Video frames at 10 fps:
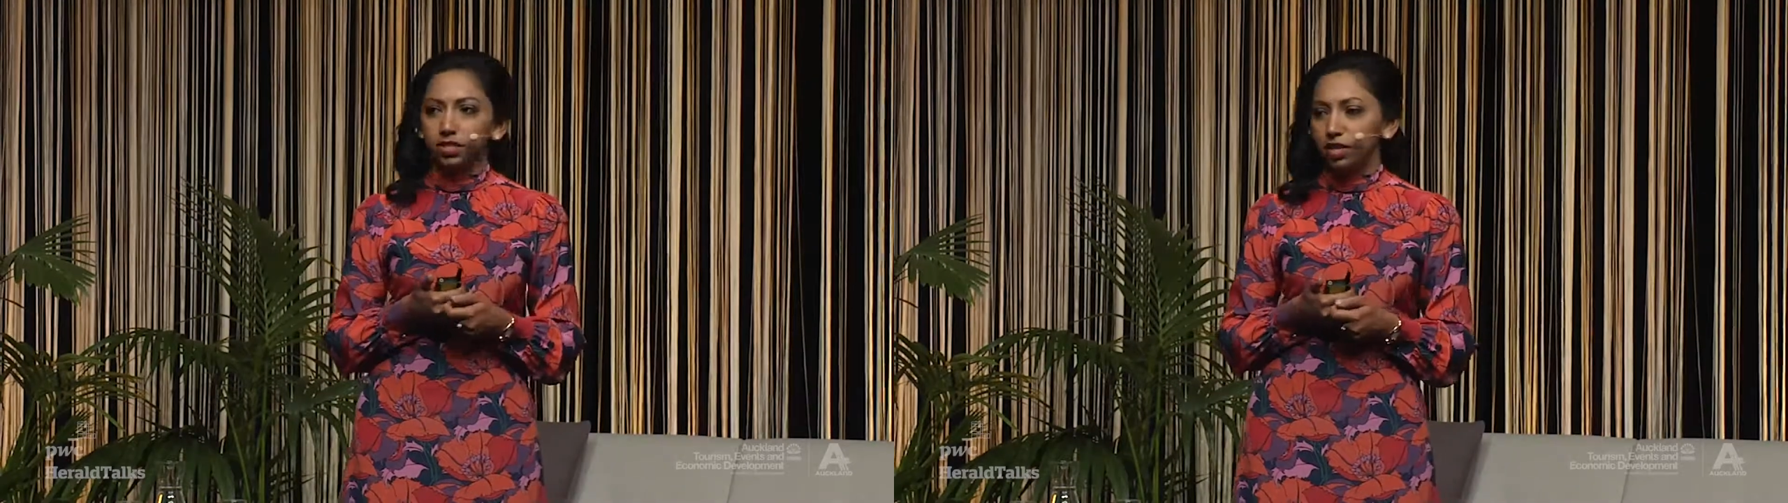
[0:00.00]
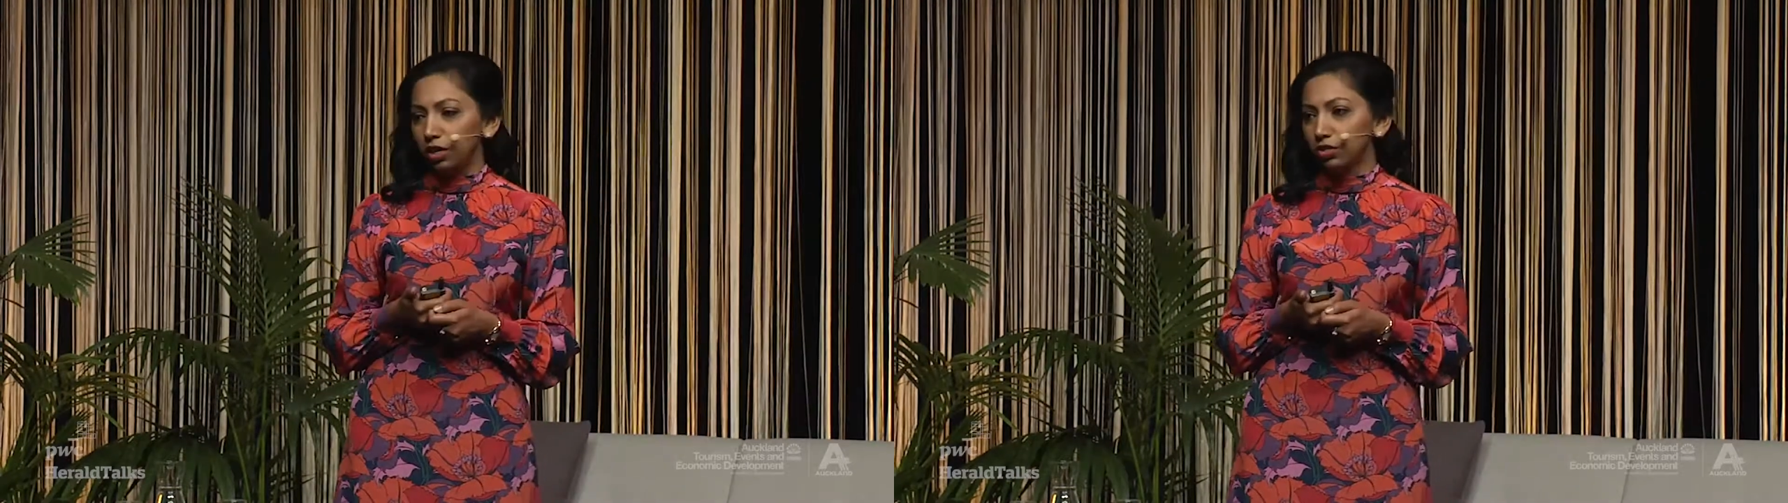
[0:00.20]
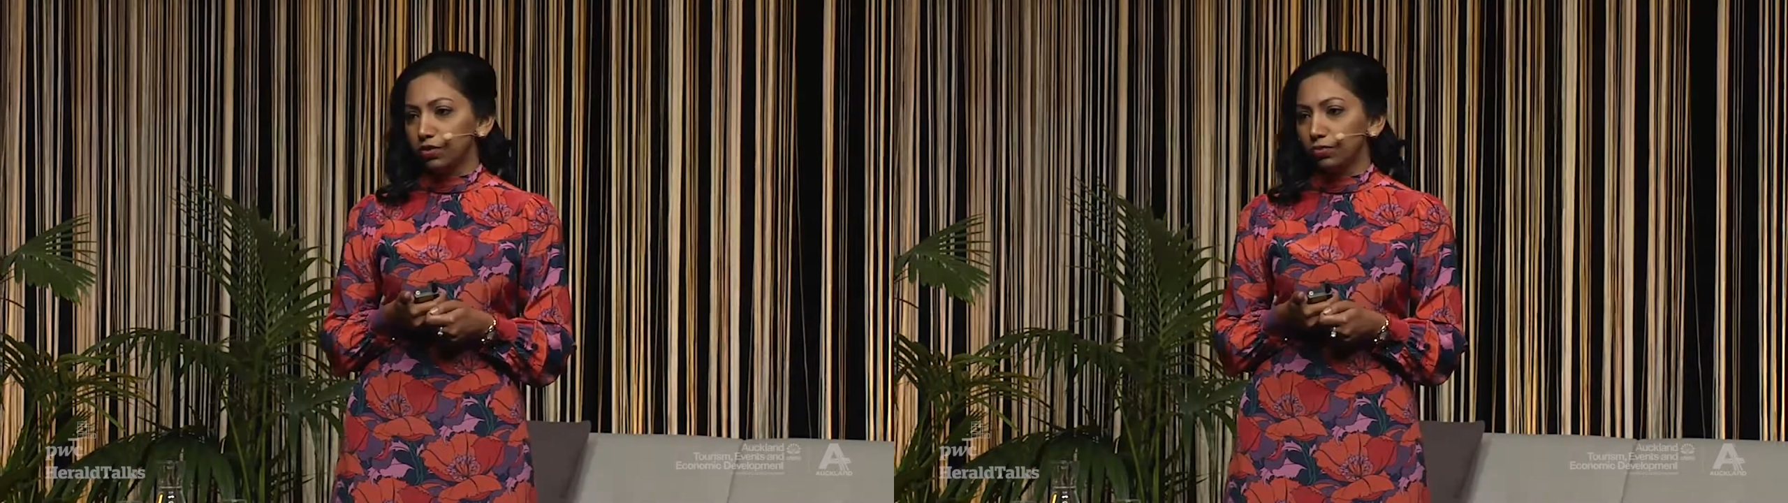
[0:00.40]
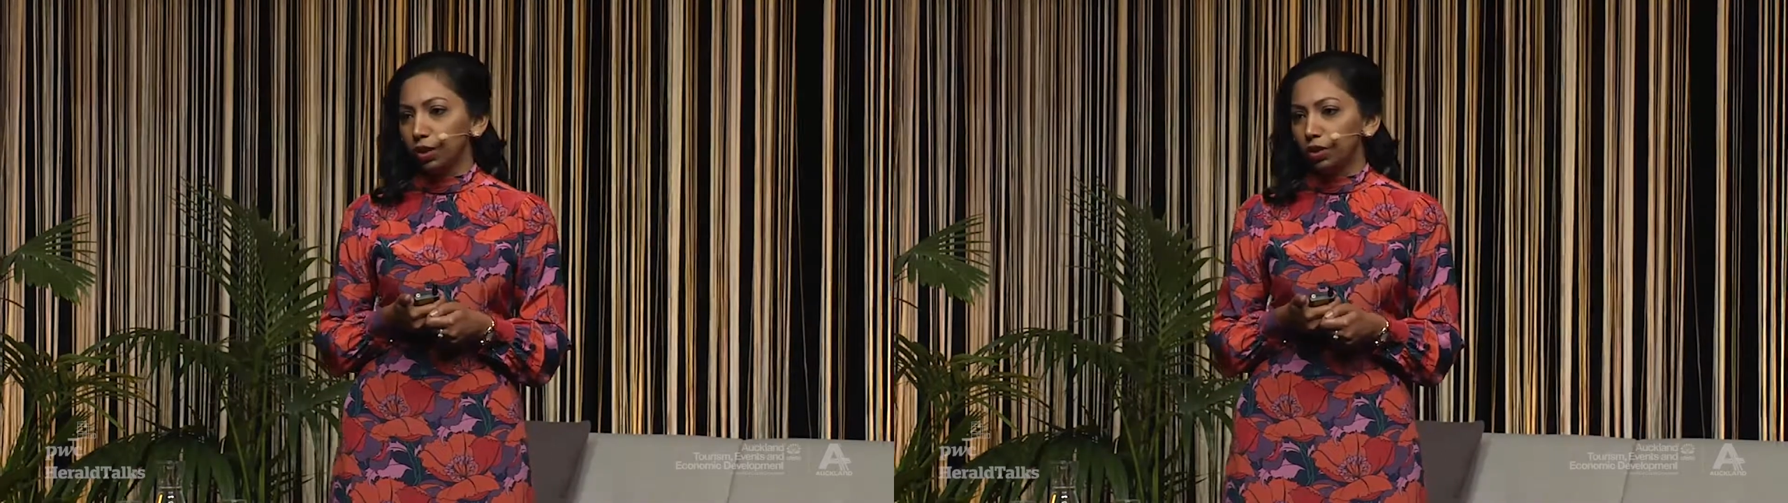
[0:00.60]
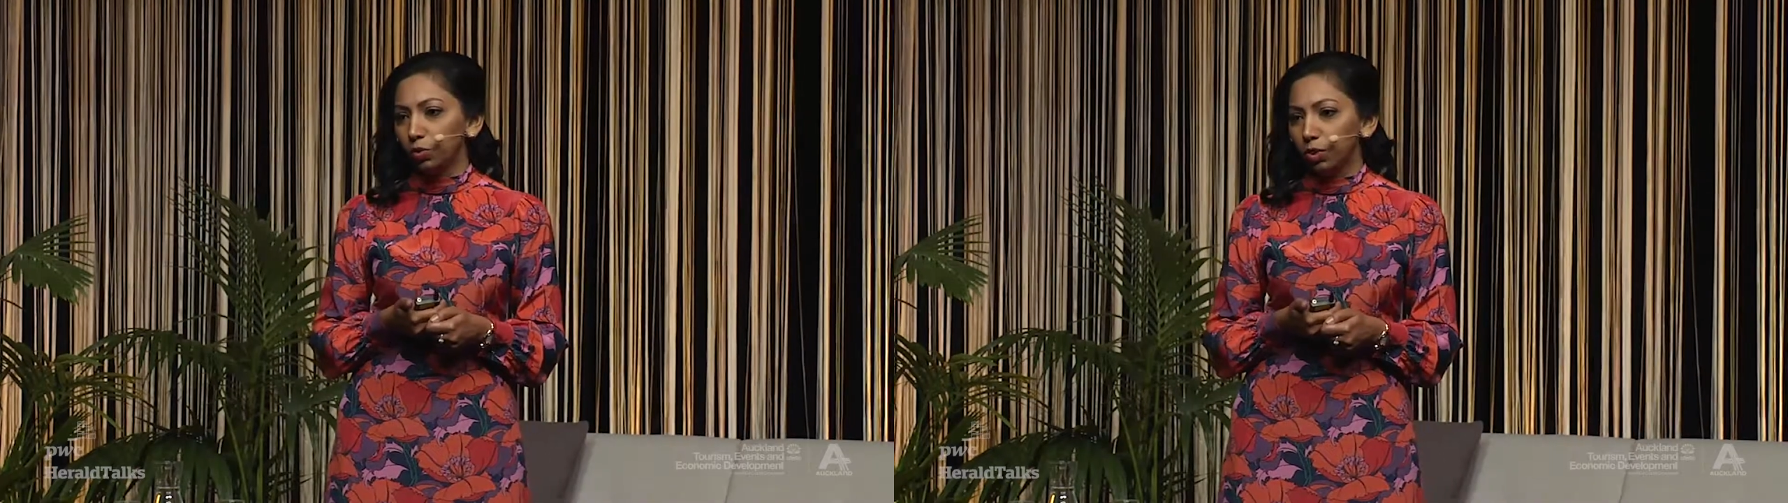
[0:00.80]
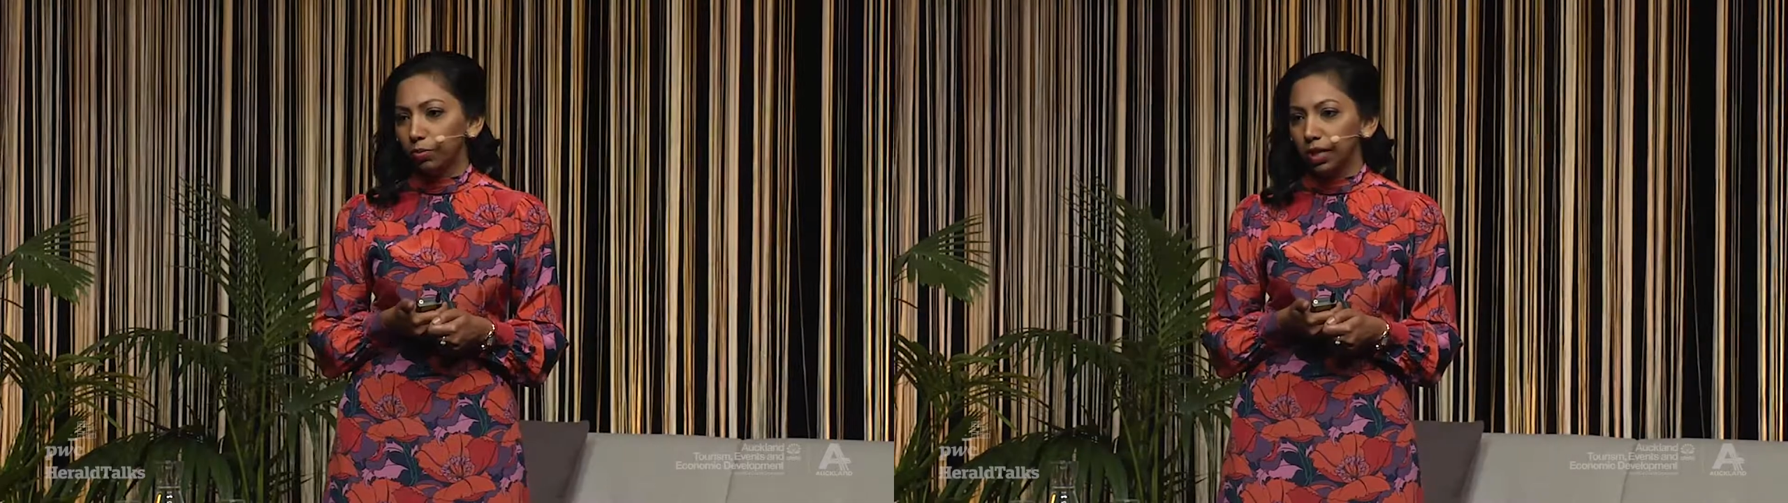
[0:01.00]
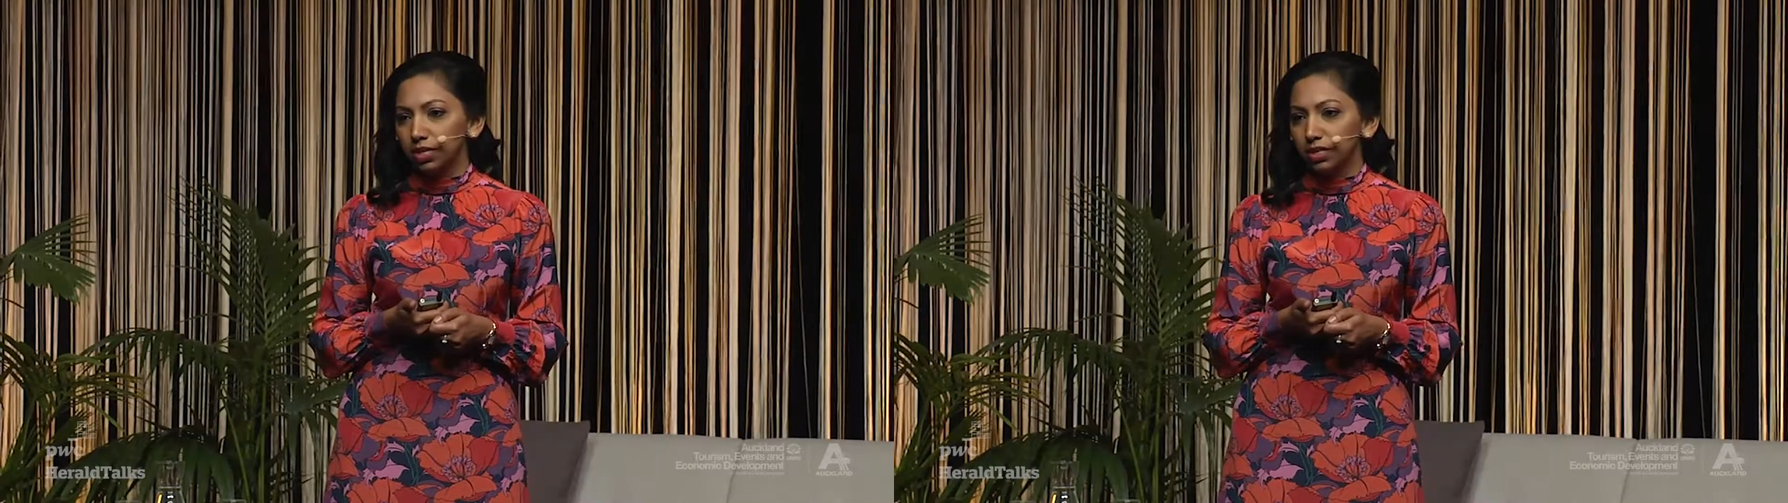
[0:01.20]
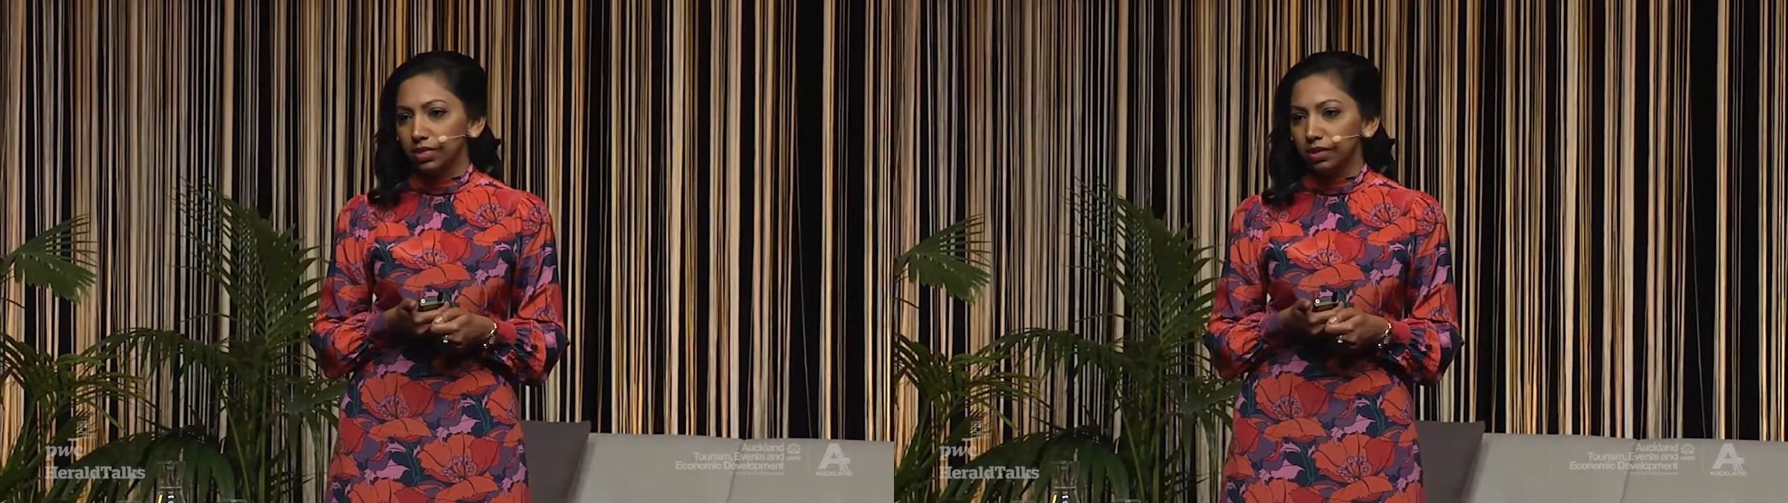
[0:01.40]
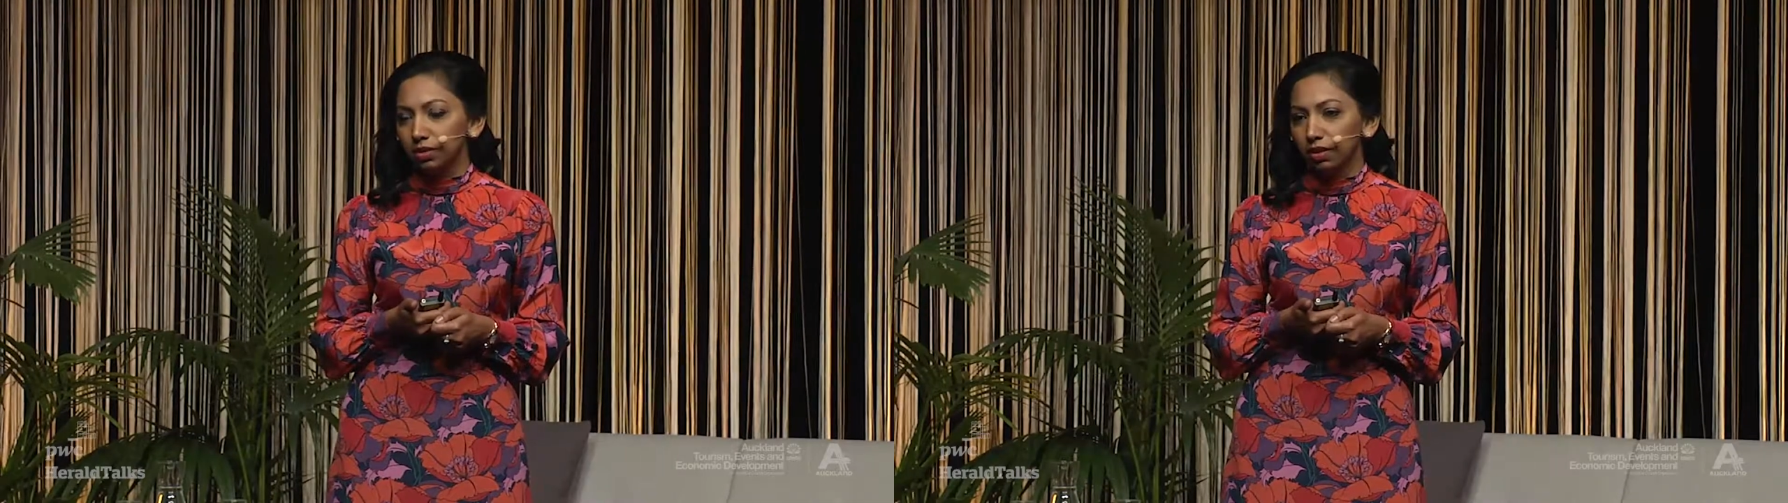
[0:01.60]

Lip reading: that are useful in the workplace: